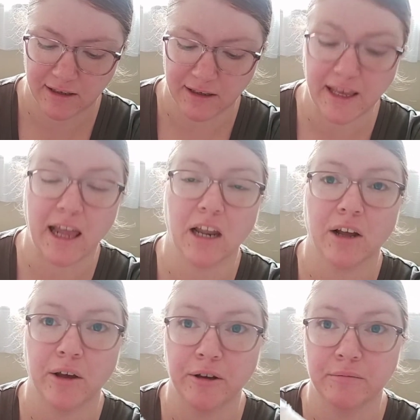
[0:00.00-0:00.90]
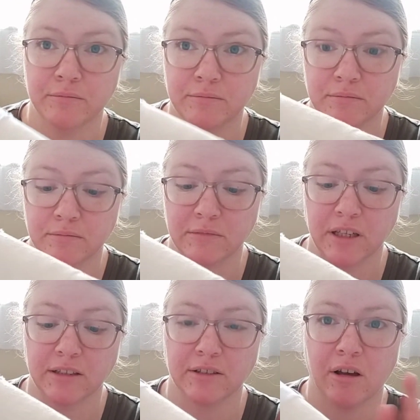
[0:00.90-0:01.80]
calico,
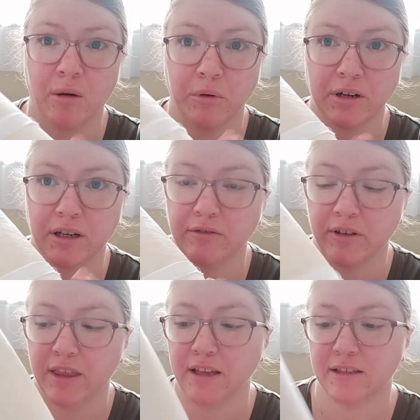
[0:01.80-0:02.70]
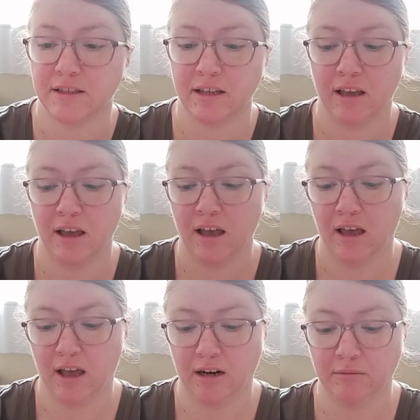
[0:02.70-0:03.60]
and so I wanted it for this,
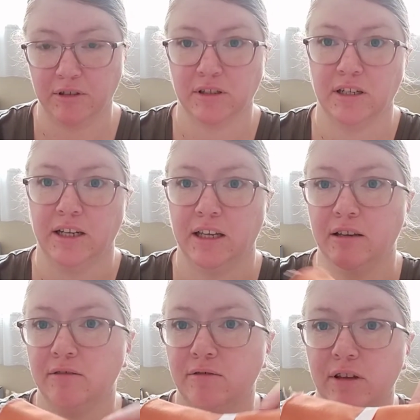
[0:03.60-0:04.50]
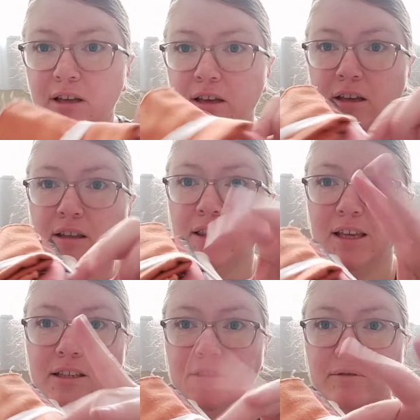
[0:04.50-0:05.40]
and I'm just going to give
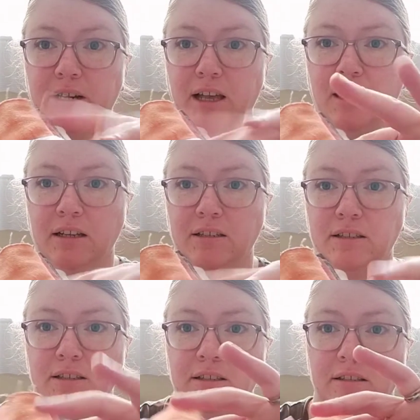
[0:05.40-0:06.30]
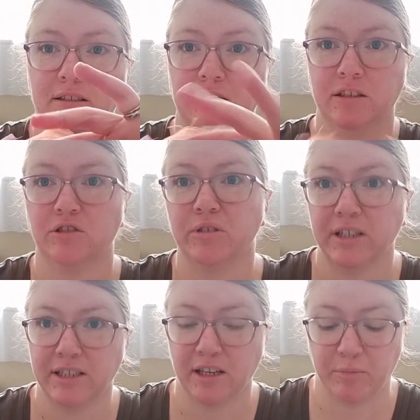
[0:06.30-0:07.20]
these 3 colours to
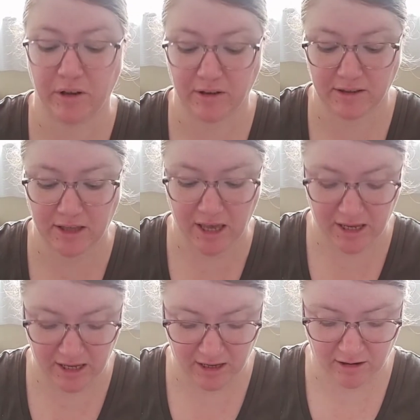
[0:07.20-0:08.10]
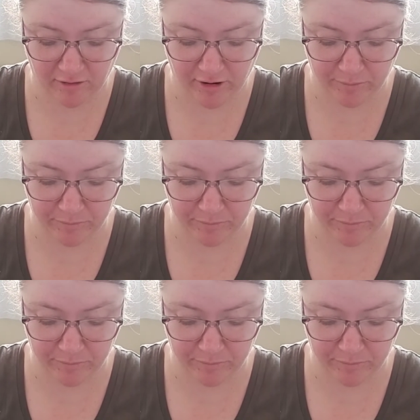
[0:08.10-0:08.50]
Trinity because they are